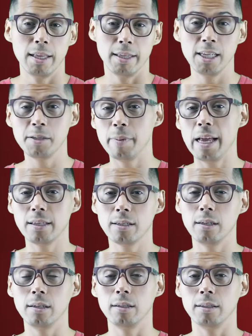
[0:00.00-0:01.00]
This
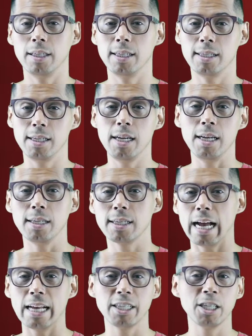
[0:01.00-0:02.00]
mental disease
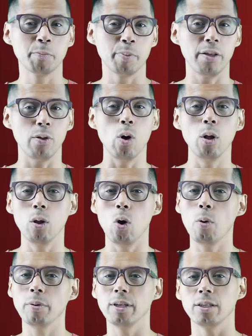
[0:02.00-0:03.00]
has spread all
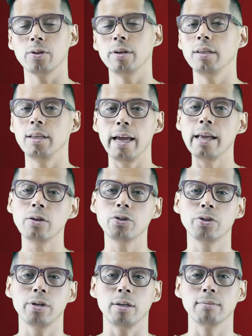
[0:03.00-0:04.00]
over the trading
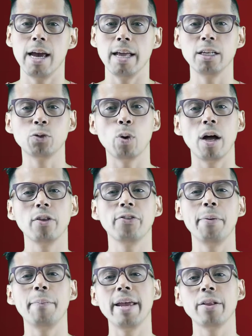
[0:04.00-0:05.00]
industry and is one of
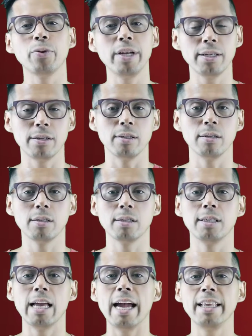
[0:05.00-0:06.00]
the main reasons
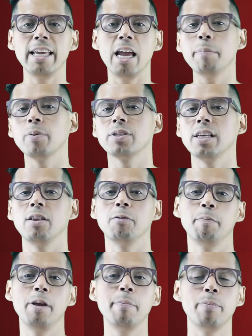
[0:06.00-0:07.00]
98%
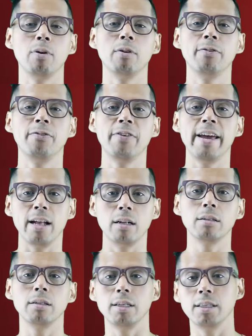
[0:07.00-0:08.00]
of people
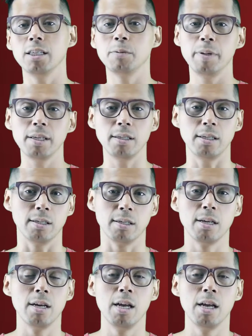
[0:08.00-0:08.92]
fail in this business,